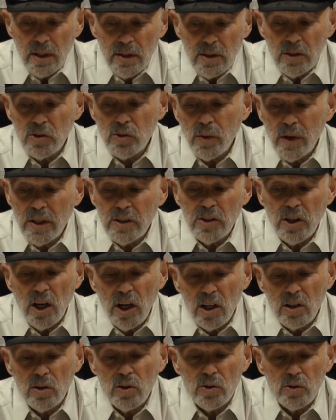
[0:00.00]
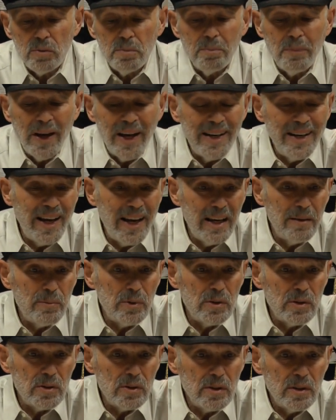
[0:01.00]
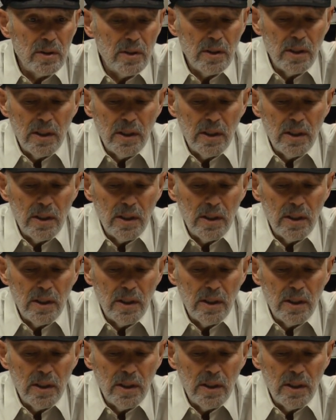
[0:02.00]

than trying to unlearn bad habits